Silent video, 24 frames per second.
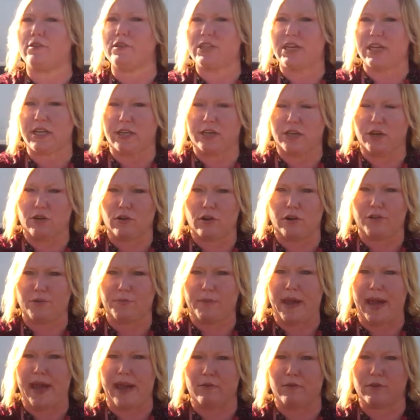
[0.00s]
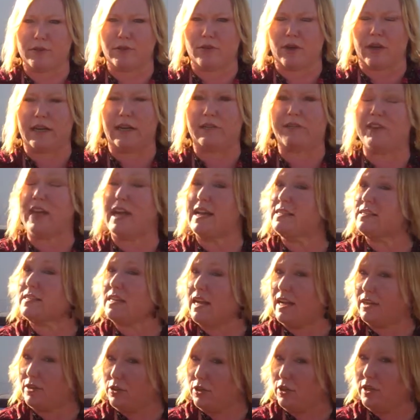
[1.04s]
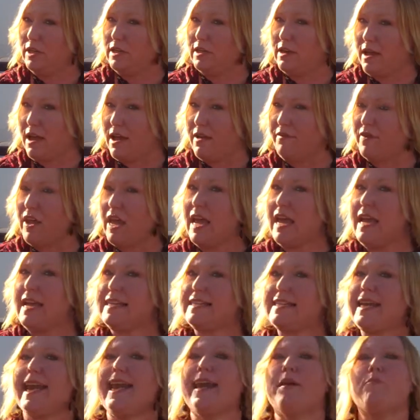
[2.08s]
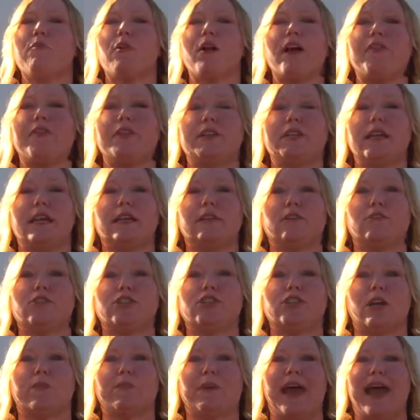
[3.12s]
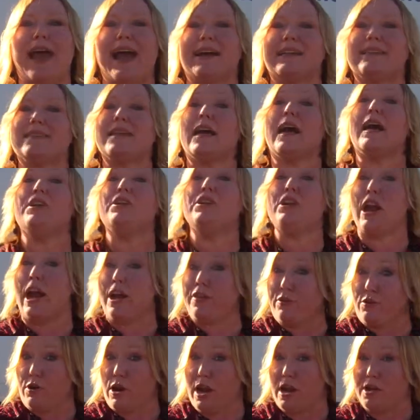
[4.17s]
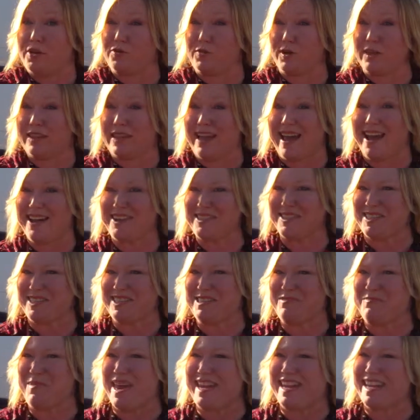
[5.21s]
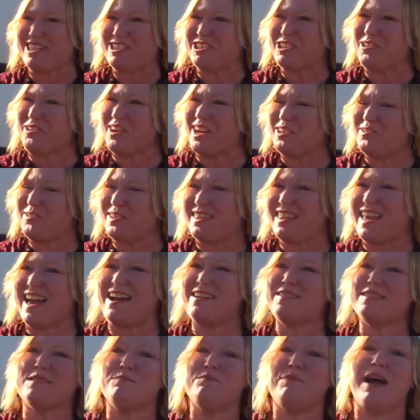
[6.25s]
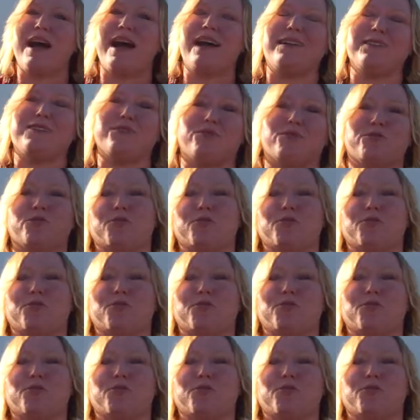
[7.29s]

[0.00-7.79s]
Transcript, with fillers: or 10-year on the powertrain. If that's not good enough, Tameron, the dealership, adds another 100,000 to make it 200,000 miles or